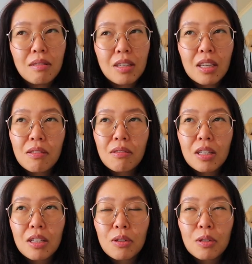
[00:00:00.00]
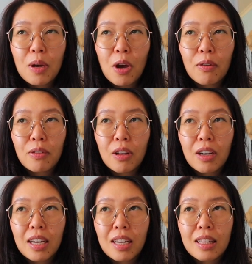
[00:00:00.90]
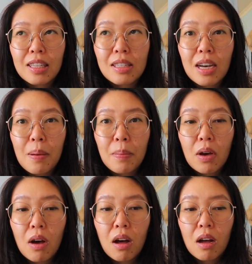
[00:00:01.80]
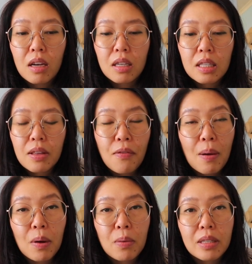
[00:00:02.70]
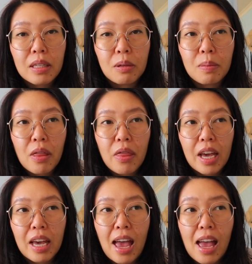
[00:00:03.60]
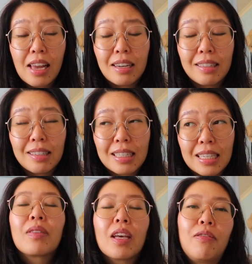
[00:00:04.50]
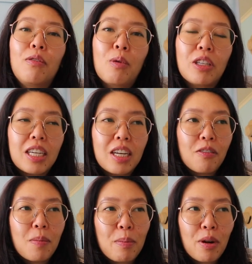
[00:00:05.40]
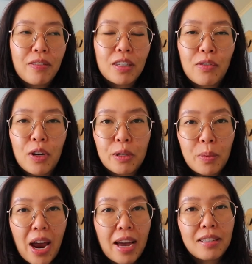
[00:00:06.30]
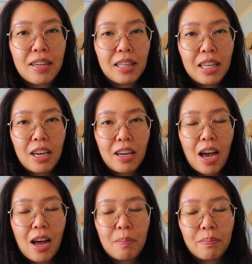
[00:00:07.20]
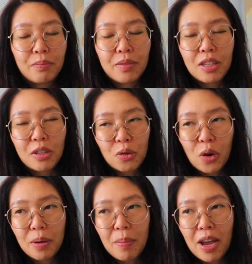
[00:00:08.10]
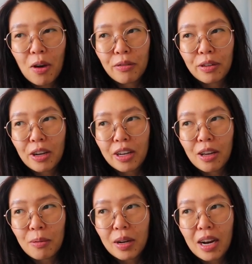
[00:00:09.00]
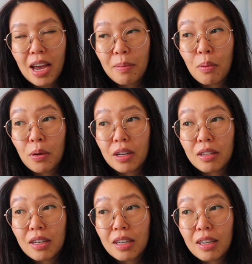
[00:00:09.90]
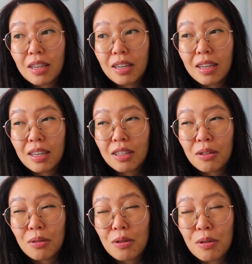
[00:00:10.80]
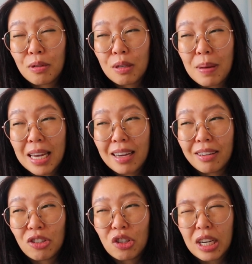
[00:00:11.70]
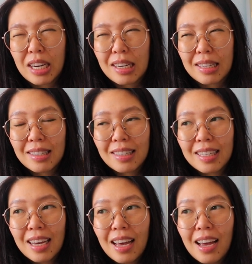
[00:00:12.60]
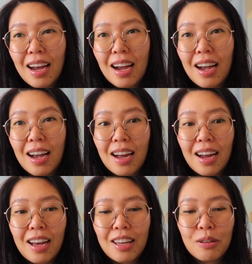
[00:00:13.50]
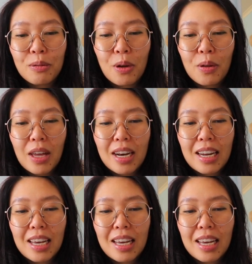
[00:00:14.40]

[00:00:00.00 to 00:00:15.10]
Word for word: didn't really use my overlocker this time because the fabric was a little bit thick, and if you watch any of my previous videos where I accidentally destroyed my overlocker when I put it to use making jeans, you'll know that